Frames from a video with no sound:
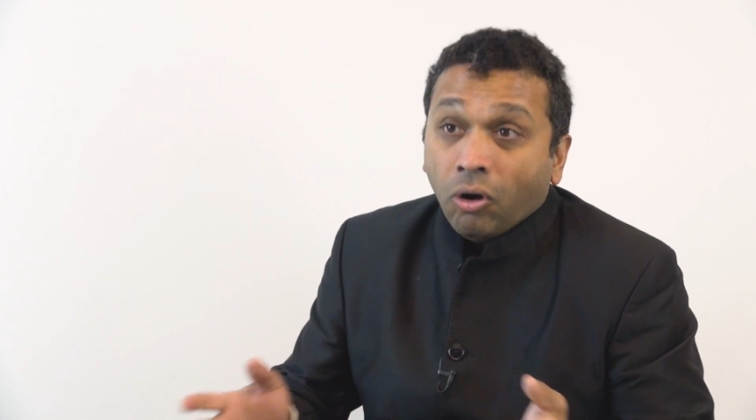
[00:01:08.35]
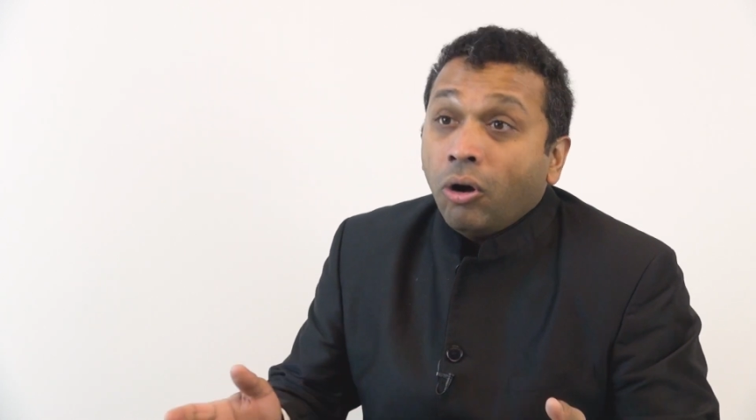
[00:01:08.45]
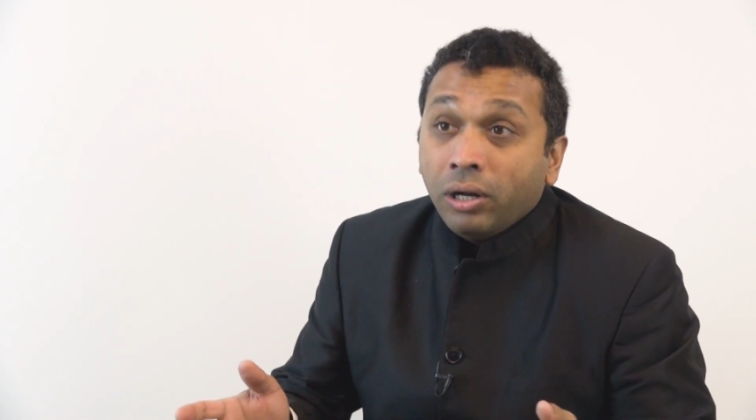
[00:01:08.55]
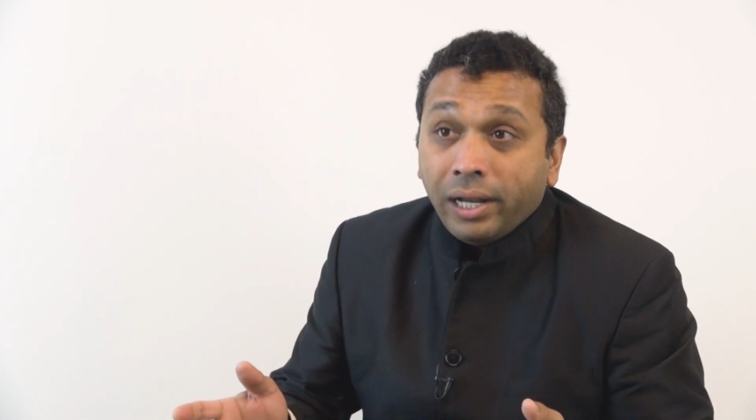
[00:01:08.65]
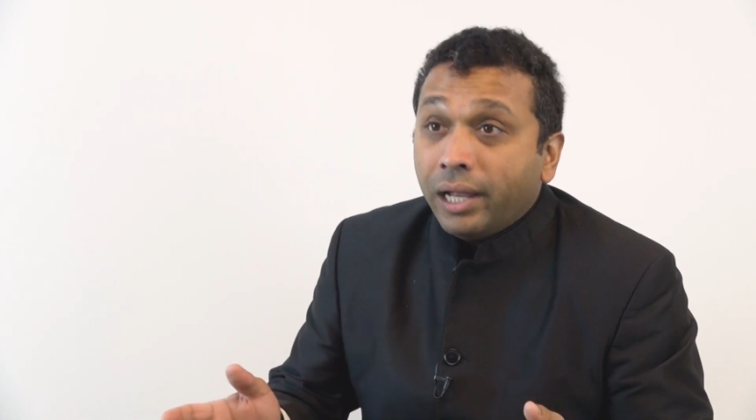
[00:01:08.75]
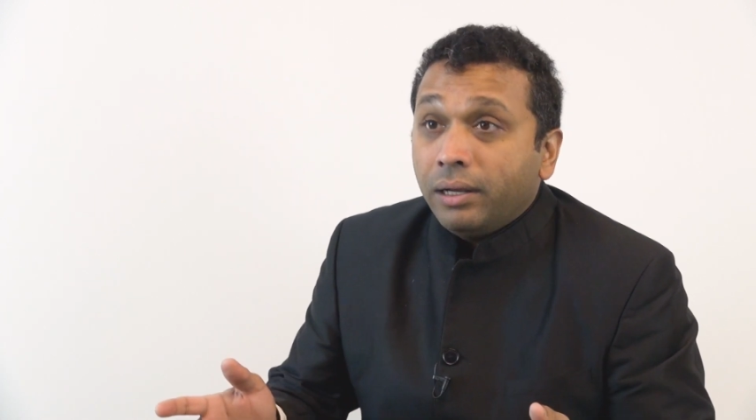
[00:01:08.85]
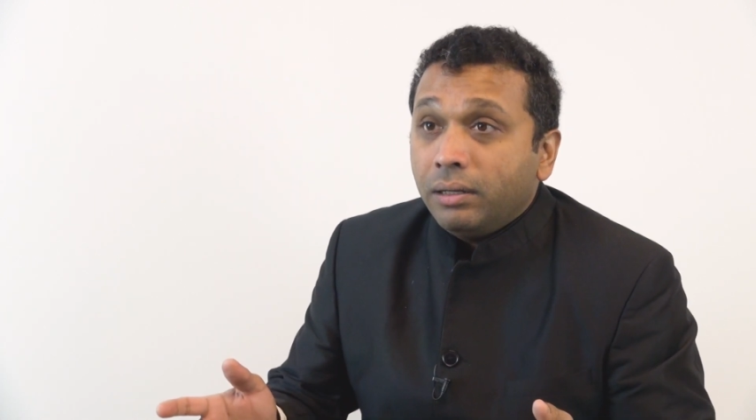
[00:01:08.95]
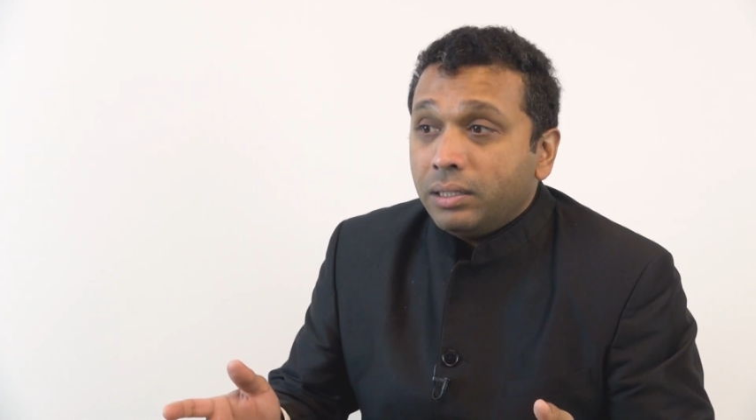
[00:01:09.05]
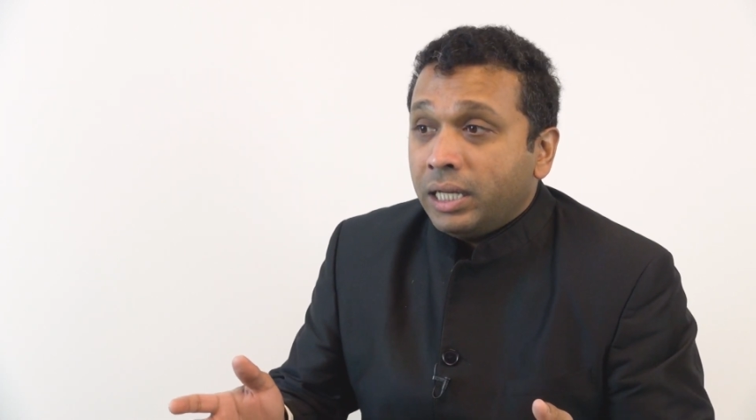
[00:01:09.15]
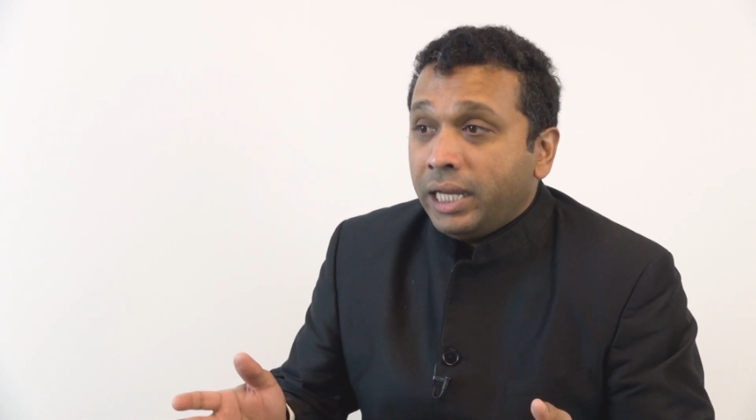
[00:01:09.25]
all
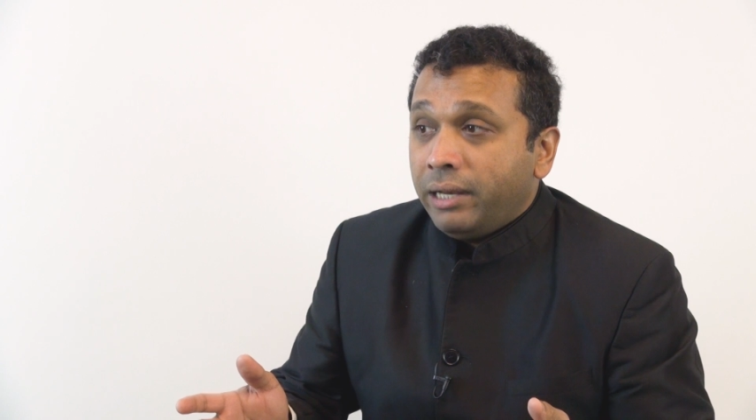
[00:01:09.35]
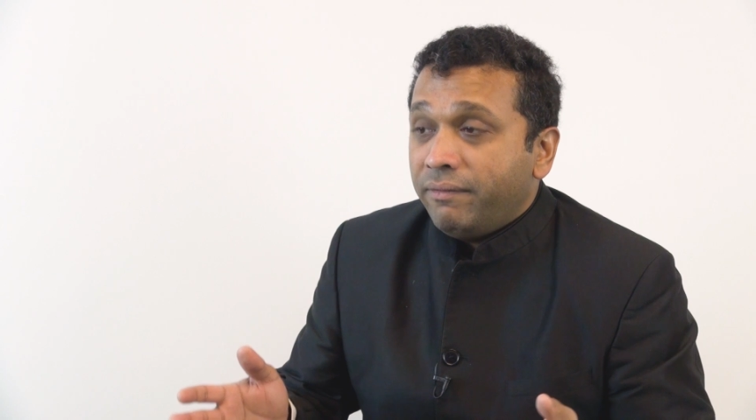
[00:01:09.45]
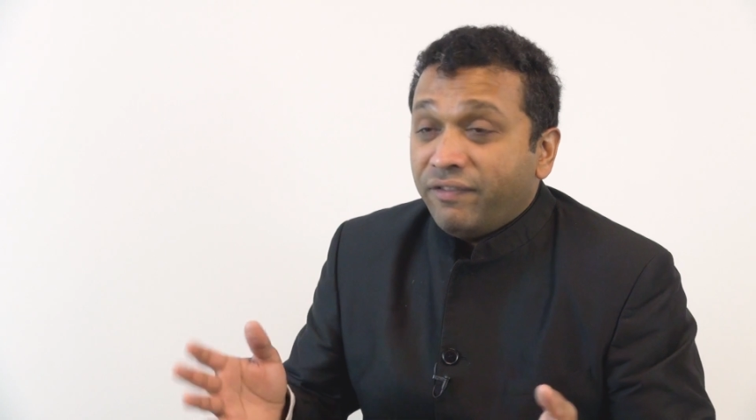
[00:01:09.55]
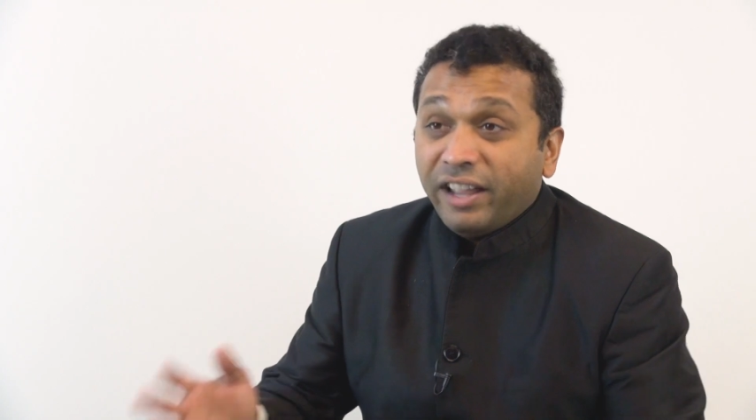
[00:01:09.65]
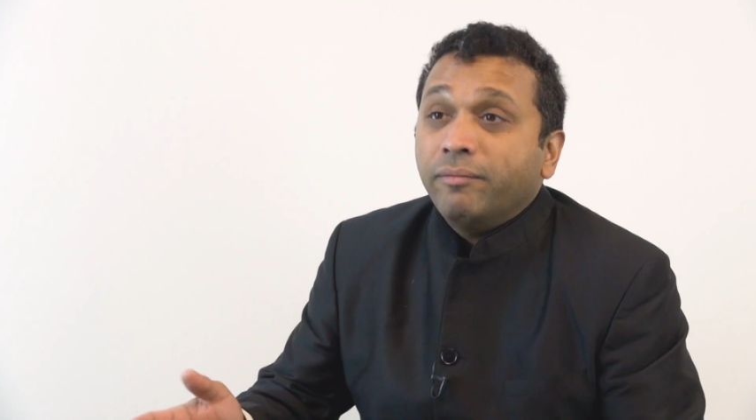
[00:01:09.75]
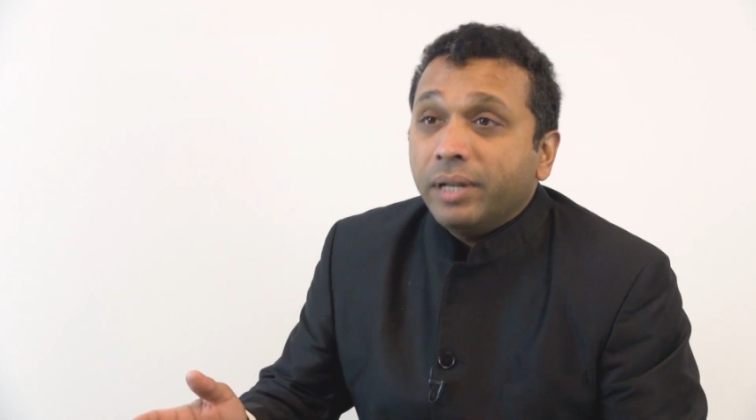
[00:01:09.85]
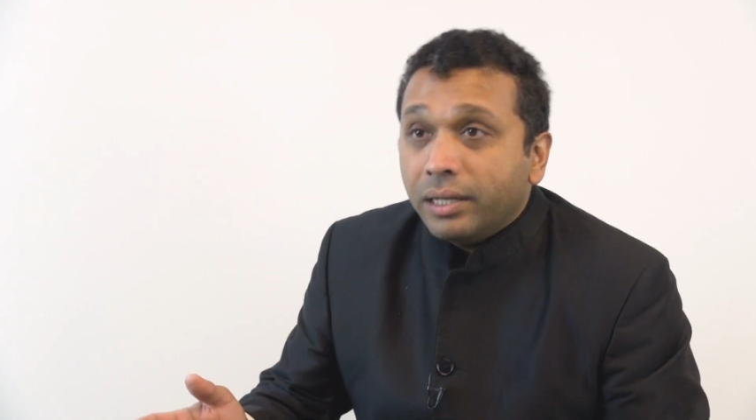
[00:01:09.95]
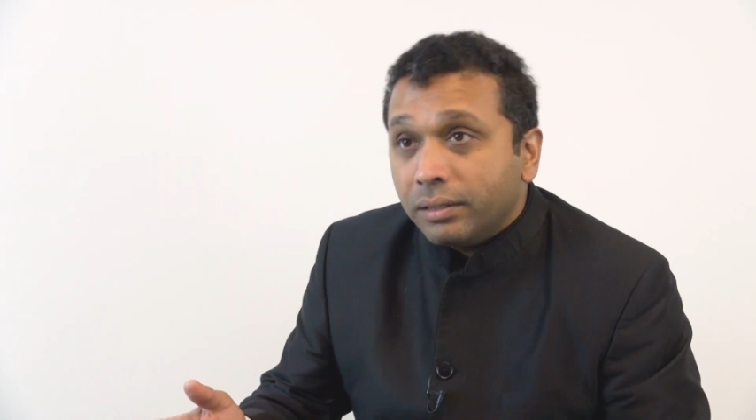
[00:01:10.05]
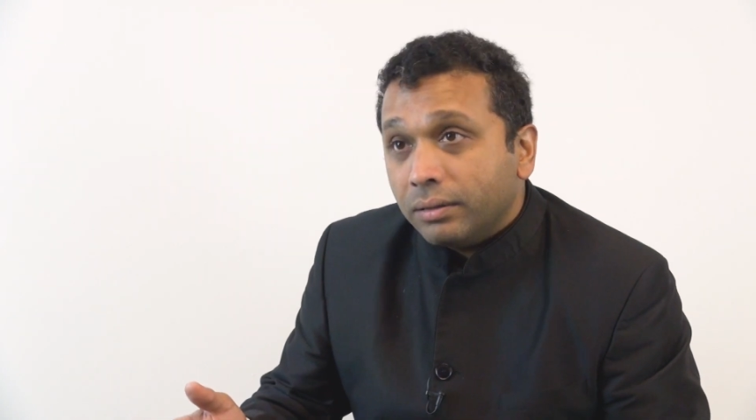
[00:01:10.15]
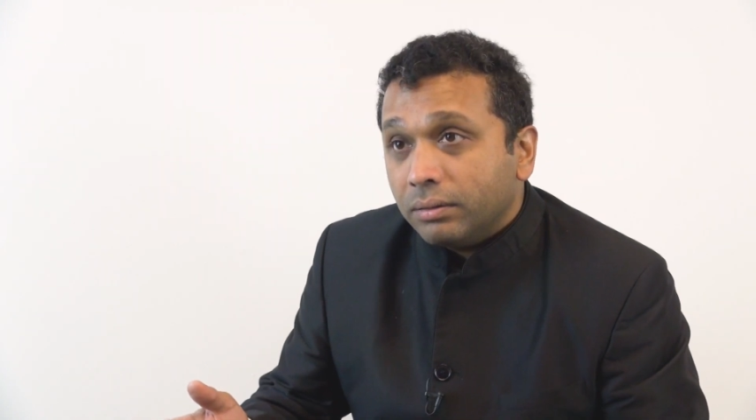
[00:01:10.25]
done in 5
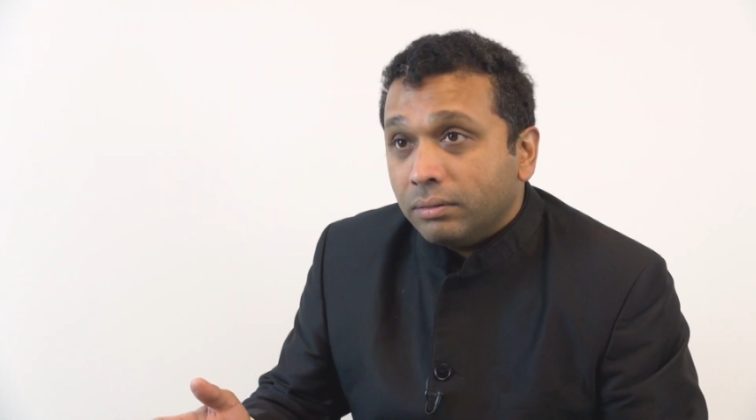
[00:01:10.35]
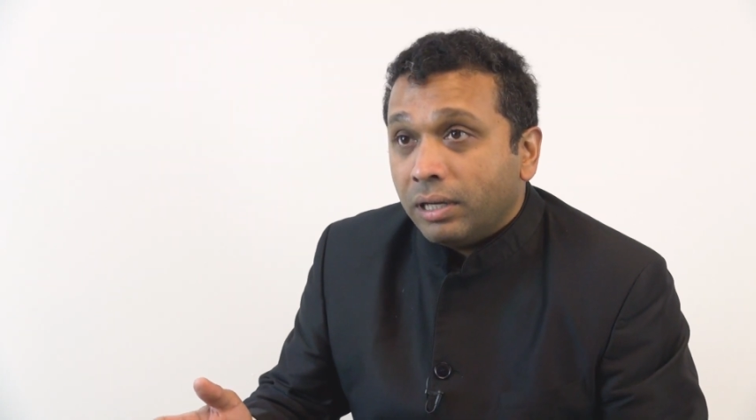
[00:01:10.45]
minutes